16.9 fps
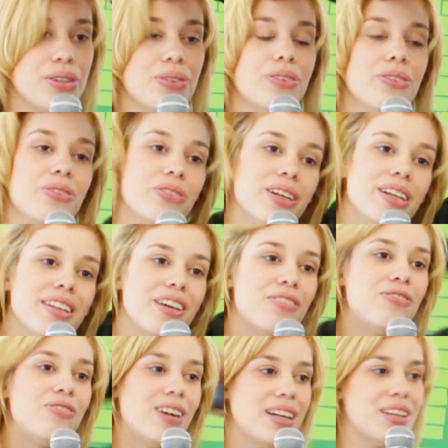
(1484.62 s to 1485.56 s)
a really
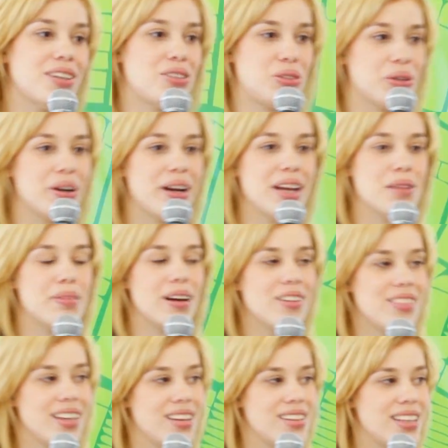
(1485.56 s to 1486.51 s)
funny story
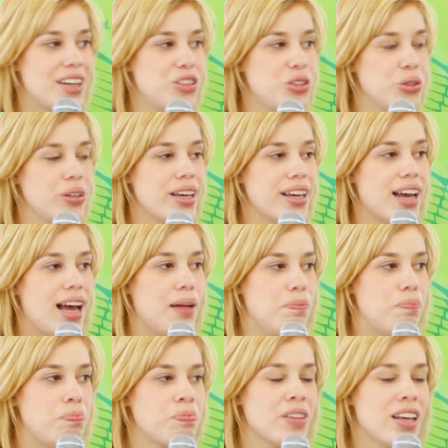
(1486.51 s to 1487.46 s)
about this, actually.
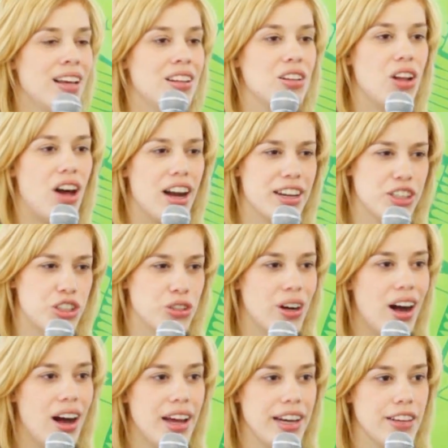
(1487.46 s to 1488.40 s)

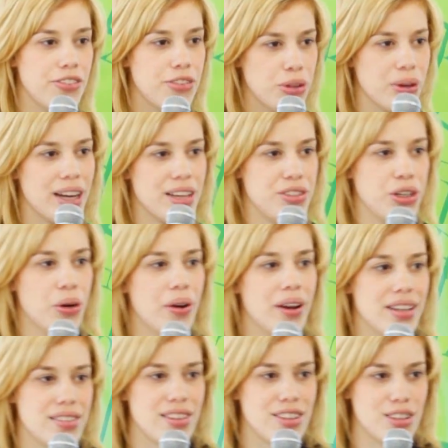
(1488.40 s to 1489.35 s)
Lockatron, if you guys know it,
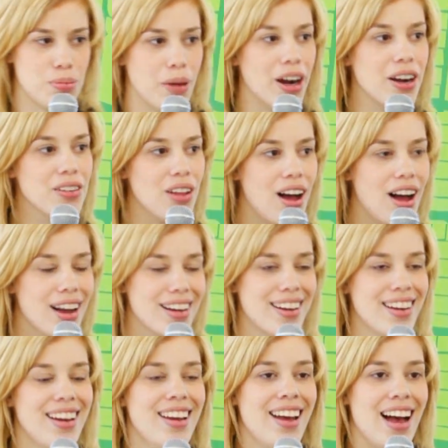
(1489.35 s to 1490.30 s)
it's a smart lock.
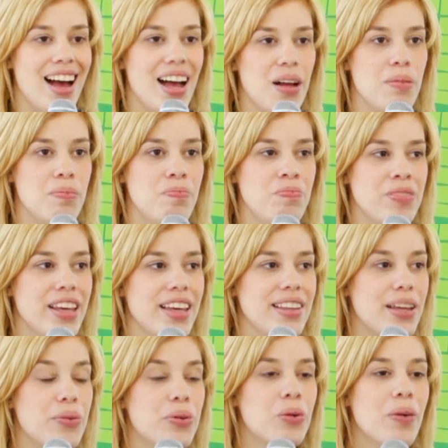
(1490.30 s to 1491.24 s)

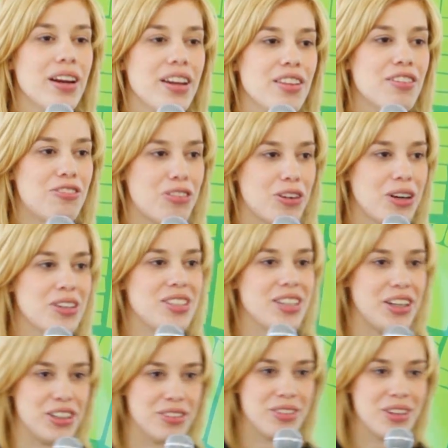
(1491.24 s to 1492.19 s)
They were one of the first
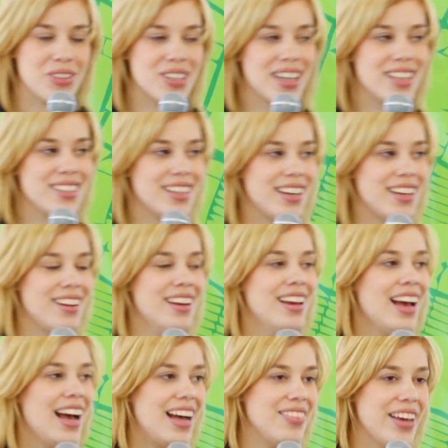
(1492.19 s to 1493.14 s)
interviews I did,
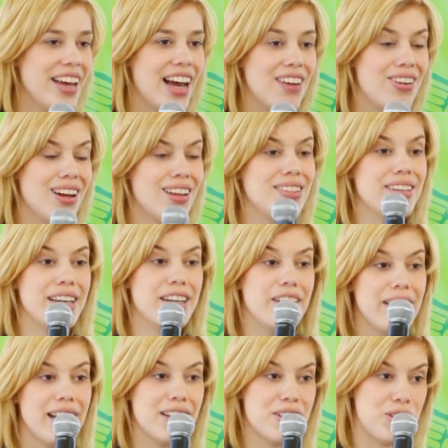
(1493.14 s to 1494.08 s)
and they have
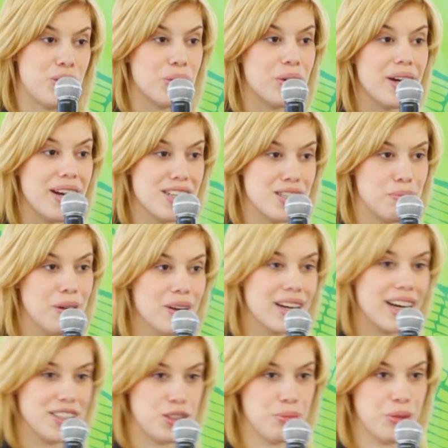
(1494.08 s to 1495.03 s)
hilarious stories about
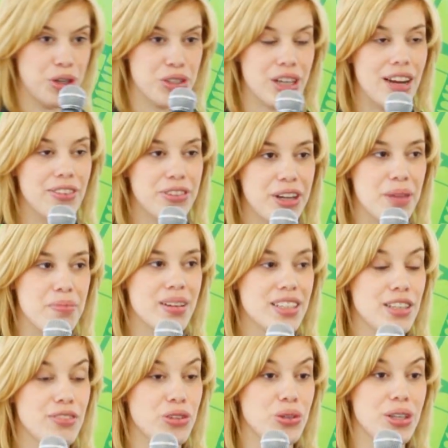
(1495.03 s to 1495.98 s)
customer discovery, because
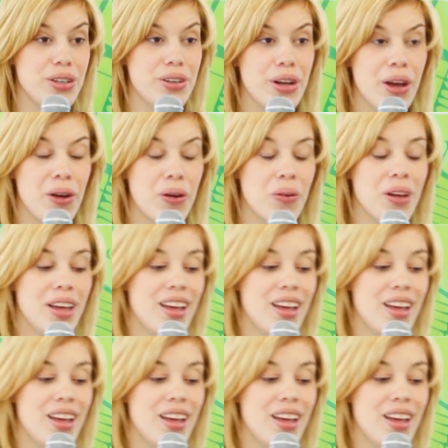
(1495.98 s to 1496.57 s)
if you didn't know,